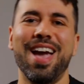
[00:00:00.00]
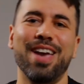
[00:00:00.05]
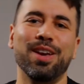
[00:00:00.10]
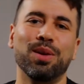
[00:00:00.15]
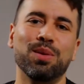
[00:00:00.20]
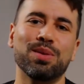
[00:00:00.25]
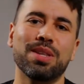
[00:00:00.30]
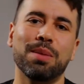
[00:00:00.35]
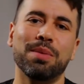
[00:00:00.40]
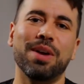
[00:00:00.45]

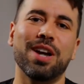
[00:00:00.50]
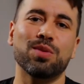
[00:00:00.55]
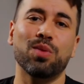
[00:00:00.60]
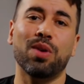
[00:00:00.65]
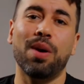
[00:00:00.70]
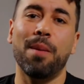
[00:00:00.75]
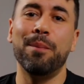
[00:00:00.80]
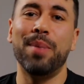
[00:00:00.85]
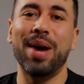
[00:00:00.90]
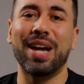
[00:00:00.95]
Hey, what's up guys?
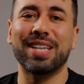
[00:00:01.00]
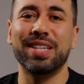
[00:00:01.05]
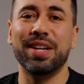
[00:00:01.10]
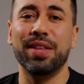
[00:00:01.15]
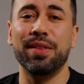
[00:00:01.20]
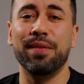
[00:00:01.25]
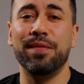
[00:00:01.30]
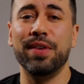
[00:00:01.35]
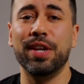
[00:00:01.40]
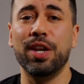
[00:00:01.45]
Welcome back to
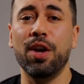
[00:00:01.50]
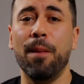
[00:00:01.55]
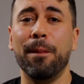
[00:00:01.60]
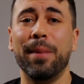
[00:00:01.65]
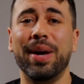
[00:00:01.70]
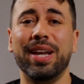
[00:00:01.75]
another video.